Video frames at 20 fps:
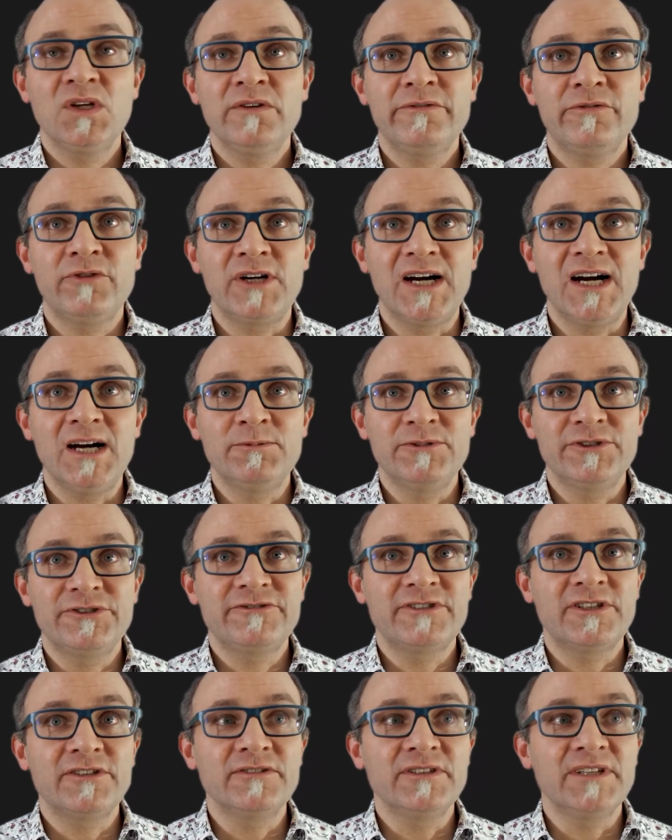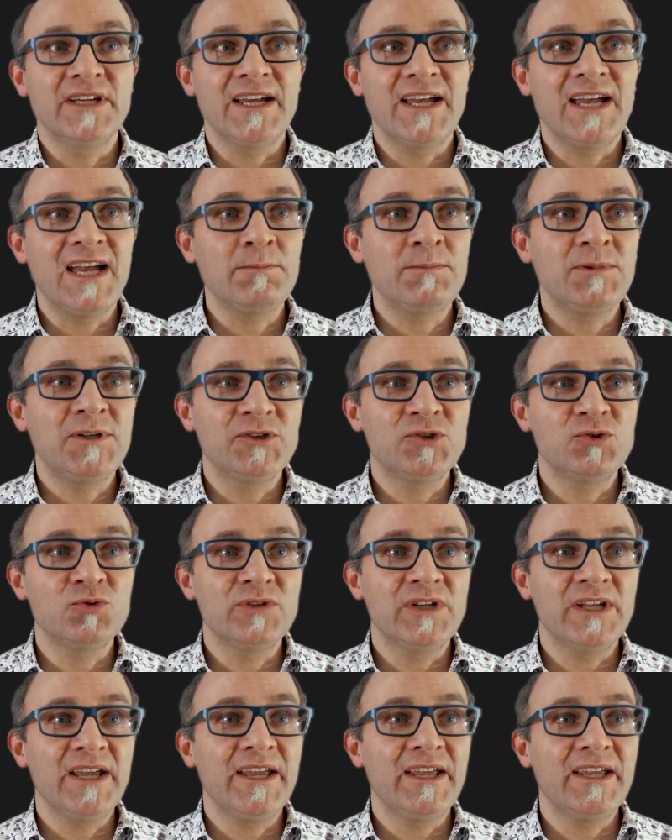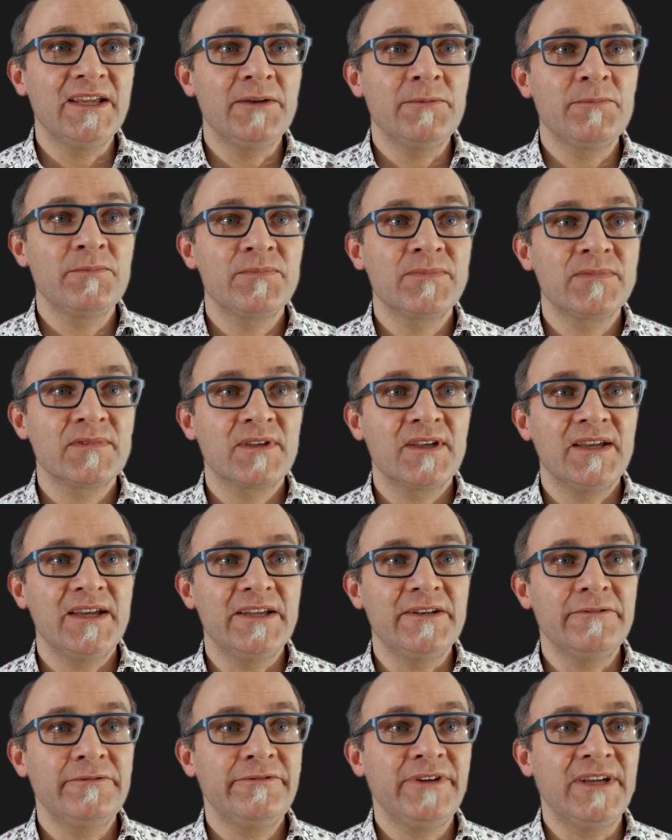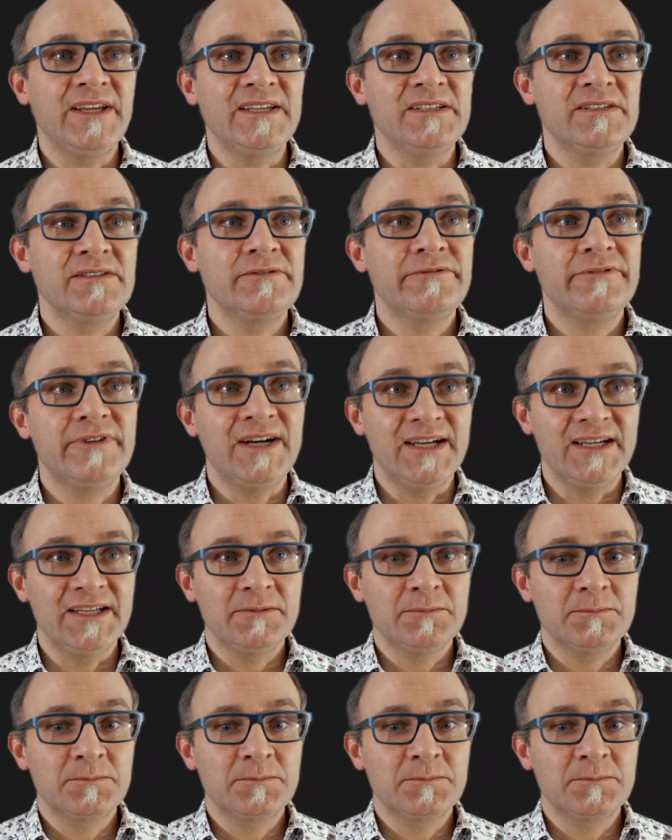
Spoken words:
for arbitrary amplitude a and phase phi.